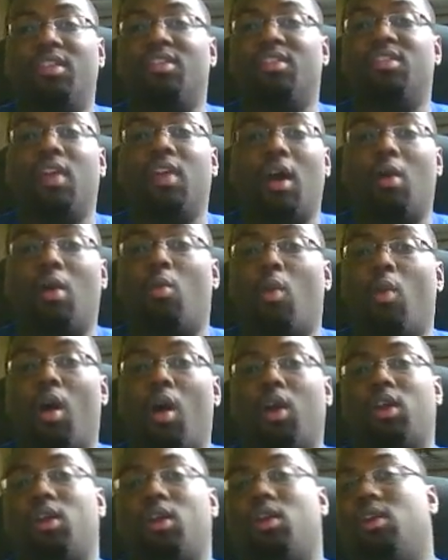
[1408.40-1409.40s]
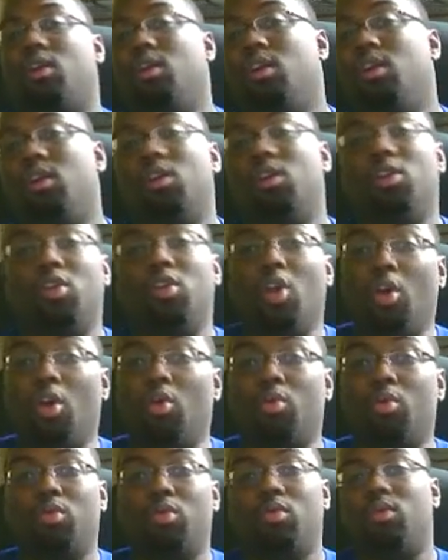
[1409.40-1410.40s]
is not walking.
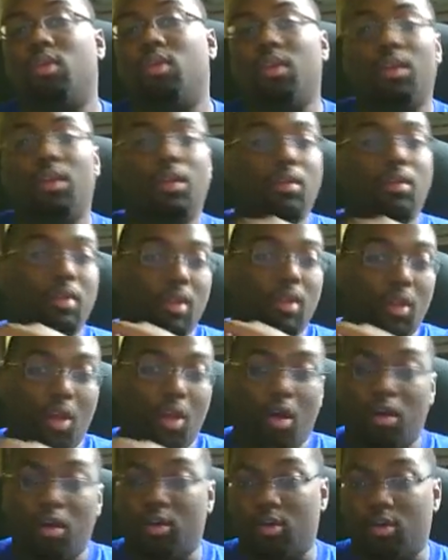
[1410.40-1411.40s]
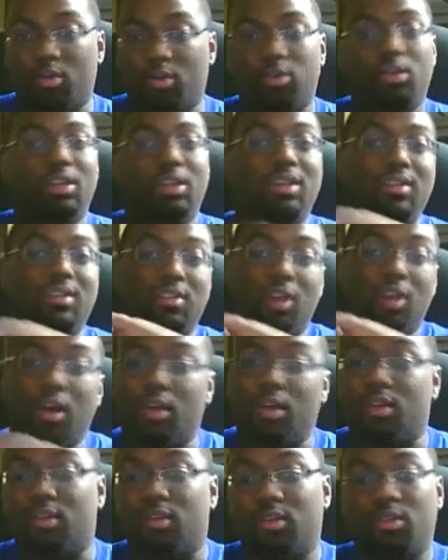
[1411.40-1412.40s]
No longer. He's
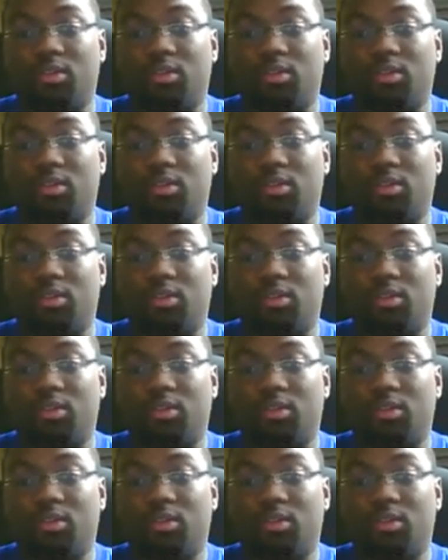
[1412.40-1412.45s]
done.